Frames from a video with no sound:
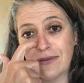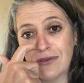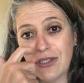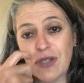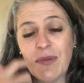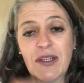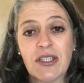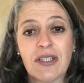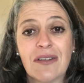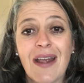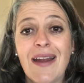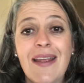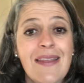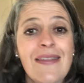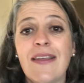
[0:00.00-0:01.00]
too much,
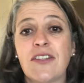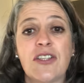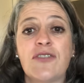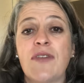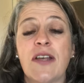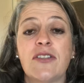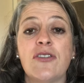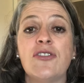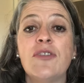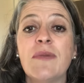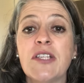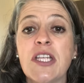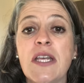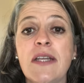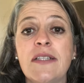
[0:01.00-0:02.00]
anything that distracts you, too
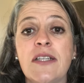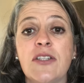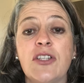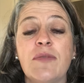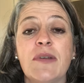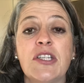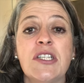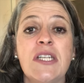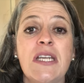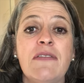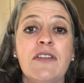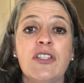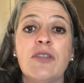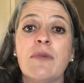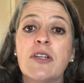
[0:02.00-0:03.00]
much eating, too much
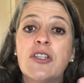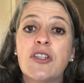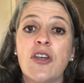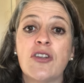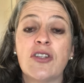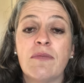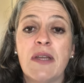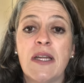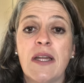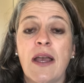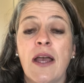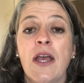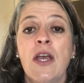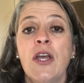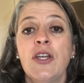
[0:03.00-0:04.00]
TV, too much social
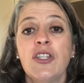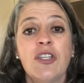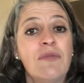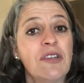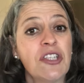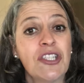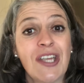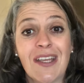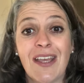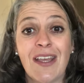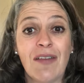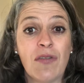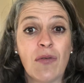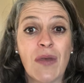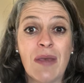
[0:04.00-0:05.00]
media, too much checking
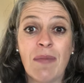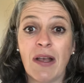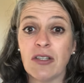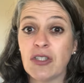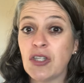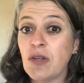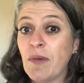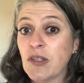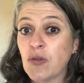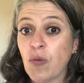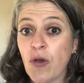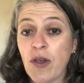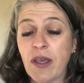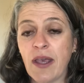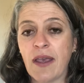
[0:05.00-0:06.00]
of your emails, too much
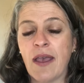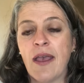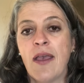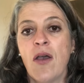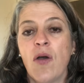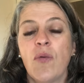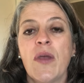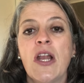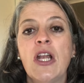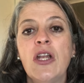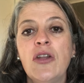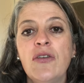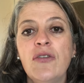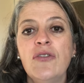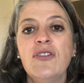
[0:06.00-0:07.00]
working. We
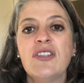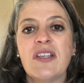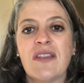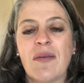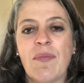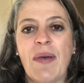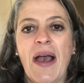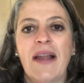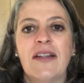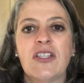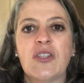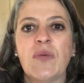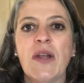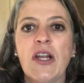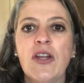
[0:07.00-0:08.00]
lose the
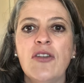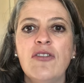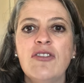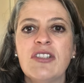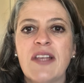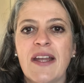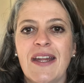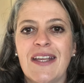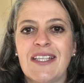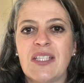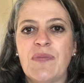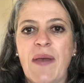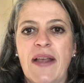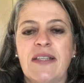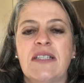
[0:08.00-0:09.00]
balance. We lose that
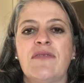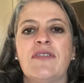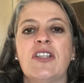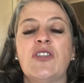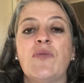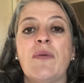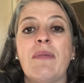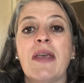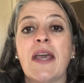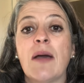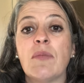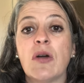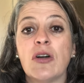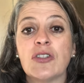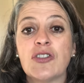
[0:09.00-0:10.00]
expansiveness. We
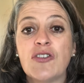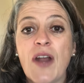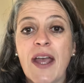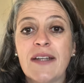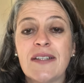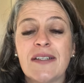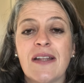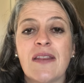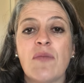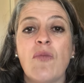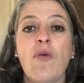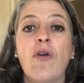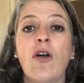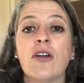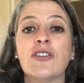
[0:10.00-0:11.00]
become contracted, and the
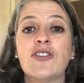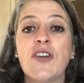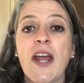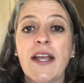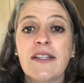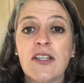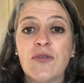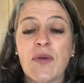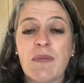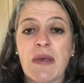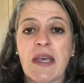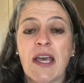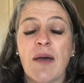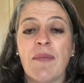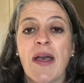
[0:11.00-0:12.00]
more contracted we
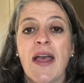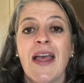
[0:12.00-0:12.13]
become,